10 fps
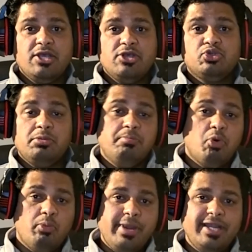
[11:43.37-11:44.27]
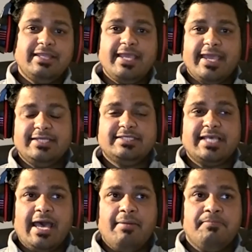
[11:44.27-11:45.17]
So the moment the
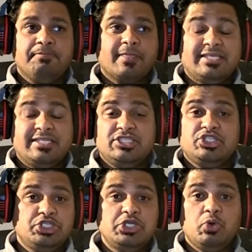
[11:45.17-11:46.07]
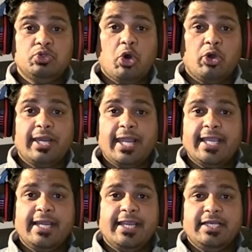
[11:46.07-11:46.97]
exam registration goes
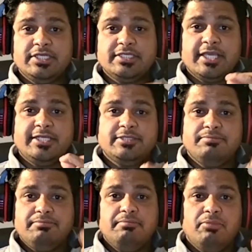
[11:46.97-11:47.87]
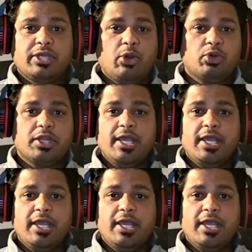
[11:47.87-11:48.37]
online, it just gets booked out.